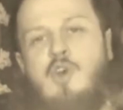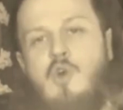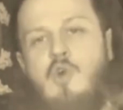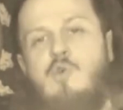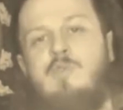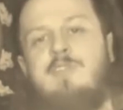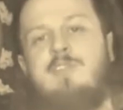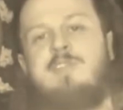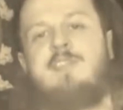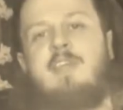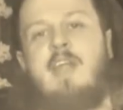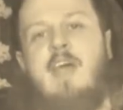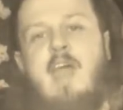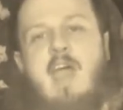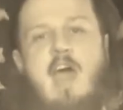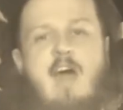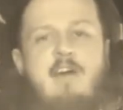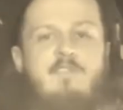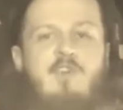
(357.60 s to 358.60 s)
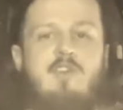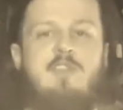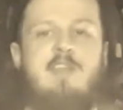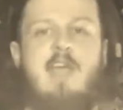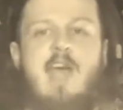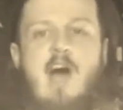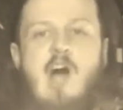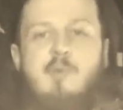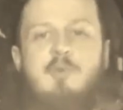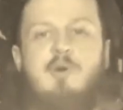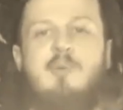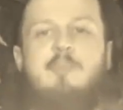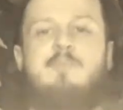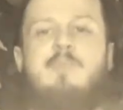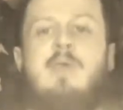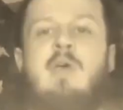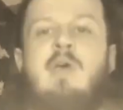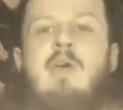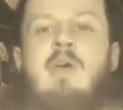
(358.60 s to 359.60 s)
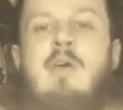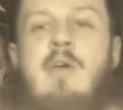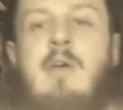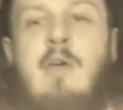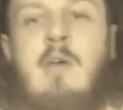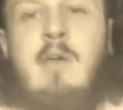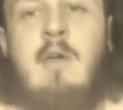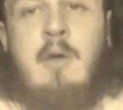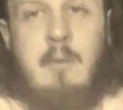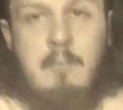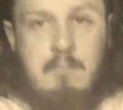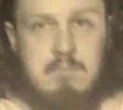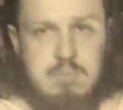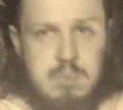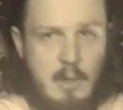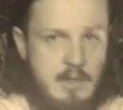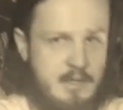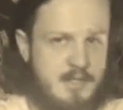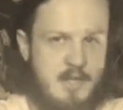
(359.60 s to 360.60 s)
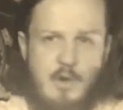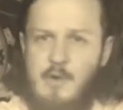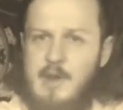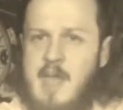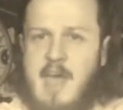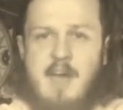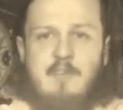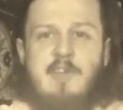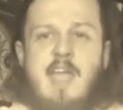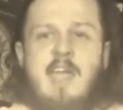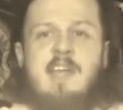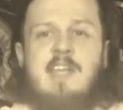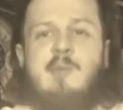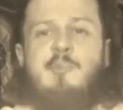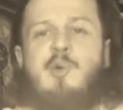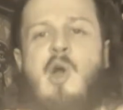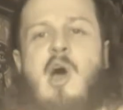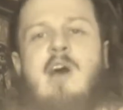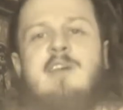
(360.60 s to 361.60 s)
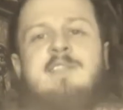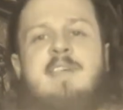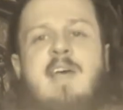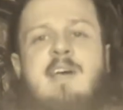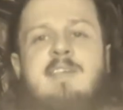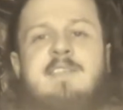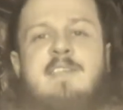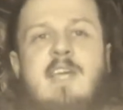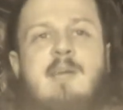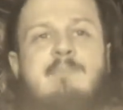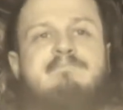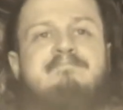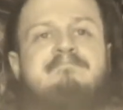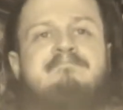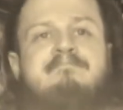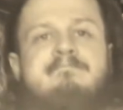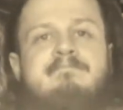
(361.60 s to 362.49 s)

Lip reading: tones that I have on the album don't have any processing.